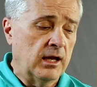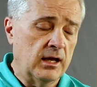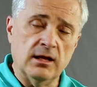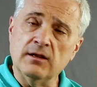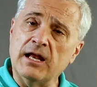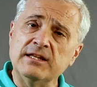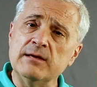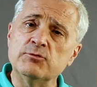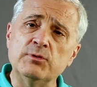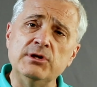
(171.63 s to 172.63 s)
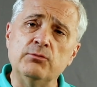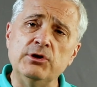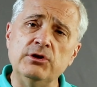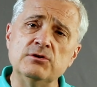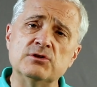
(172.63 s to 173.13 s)
And a lot of times we,
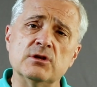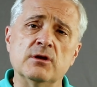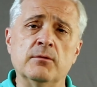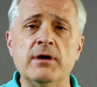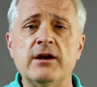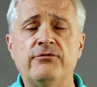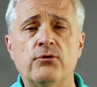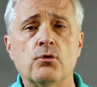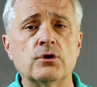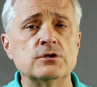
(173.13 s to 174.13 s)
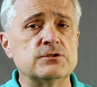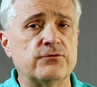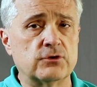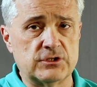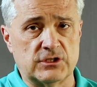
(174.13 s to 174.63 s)
we use uh, metaphors
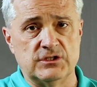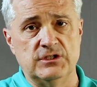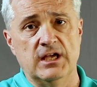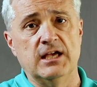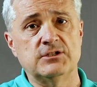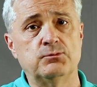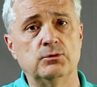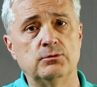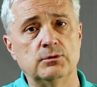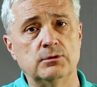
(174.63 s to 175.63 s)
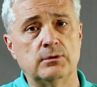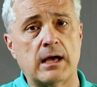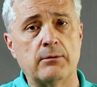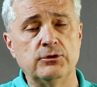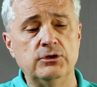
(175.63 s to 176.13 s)
for success. We'll, we'll,
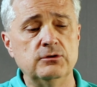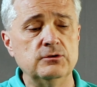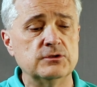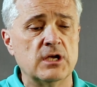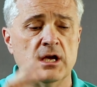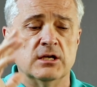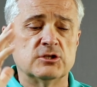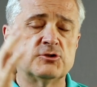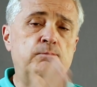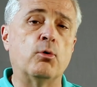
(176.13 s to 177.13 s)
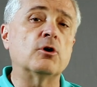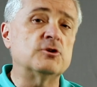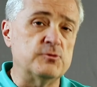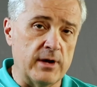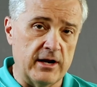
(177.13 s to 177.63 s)
I will use
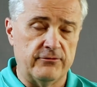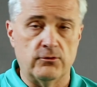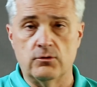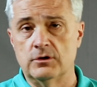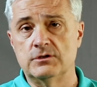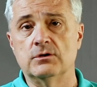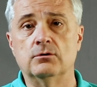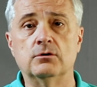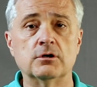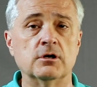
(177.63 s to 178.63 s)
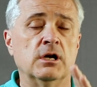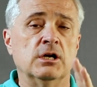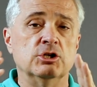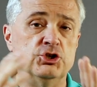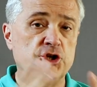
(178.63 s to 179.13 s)
sports metaphors or
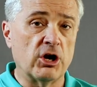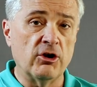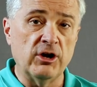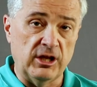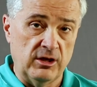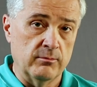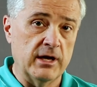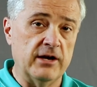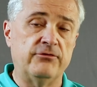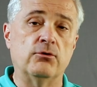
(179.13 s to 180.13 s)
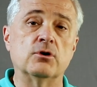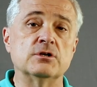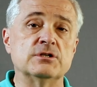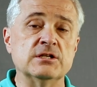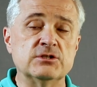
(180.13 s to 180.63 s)
journey
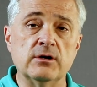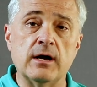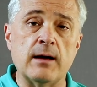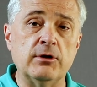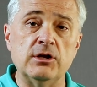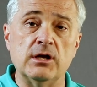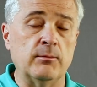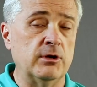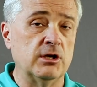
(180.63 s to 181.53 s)
metaphors. And so I'm going to I'm